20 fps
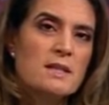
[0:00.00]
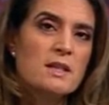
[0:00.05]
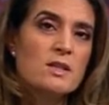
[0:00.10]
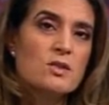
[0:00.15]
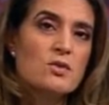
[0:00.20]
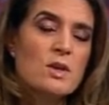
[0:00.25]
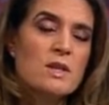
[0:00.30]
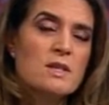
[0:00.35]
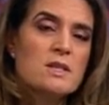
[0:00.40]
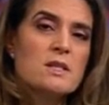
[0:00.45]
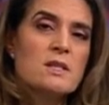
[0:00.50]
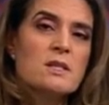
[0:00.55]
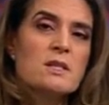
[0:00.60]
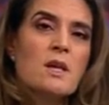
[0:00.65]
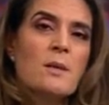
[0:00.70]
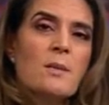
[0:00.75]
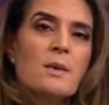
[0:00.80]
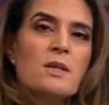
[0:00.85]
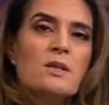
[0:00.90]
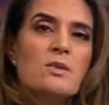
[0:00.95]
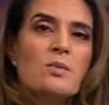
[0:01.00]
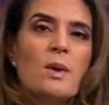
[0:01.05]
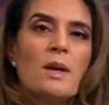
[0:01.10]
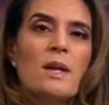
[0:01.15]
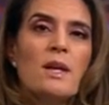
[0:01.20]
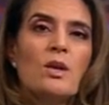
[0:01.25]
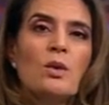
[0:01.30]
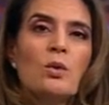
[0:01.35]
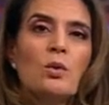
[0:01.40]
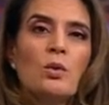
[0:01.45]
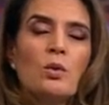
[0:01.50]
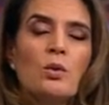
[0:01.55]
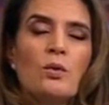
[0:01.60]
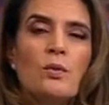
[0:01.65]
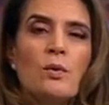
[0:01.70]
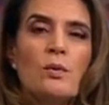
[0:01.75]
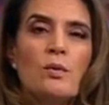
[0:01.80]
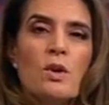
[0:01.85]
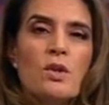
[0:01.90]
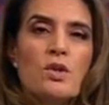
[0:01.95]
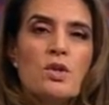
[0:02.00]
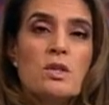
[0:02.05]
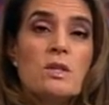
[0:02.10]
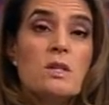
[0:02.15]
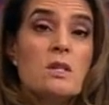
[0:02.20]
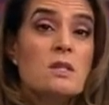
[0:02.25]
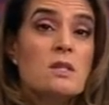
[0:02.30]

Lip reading: addressed the summit where he called for Russia's